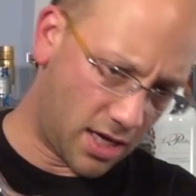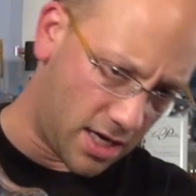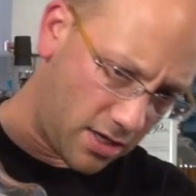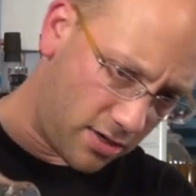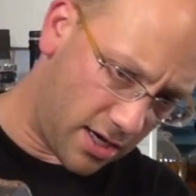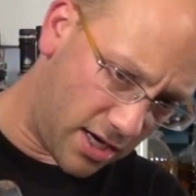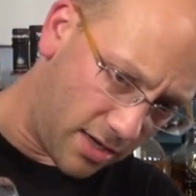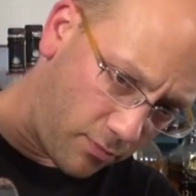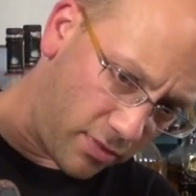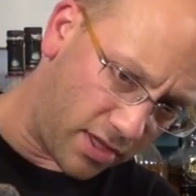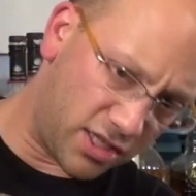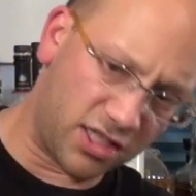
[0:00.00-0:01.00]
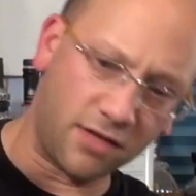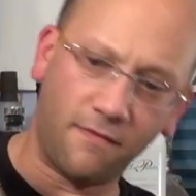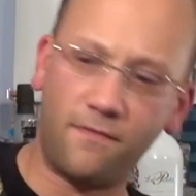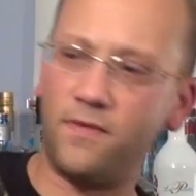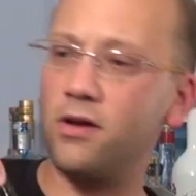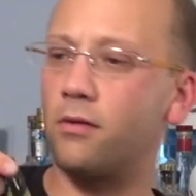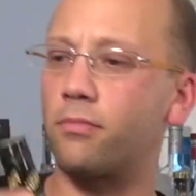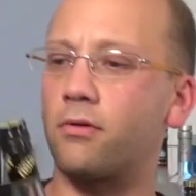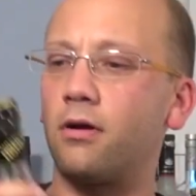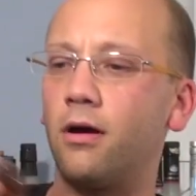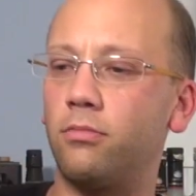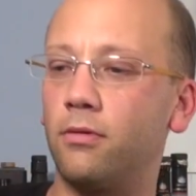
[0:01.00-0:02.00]
I could end up with a severe
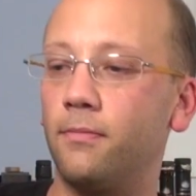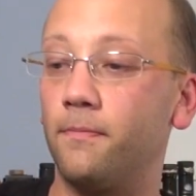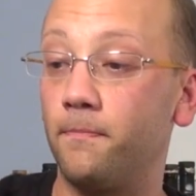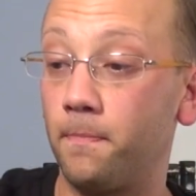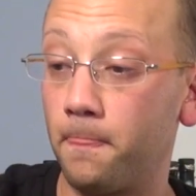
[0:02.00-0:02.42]
problem.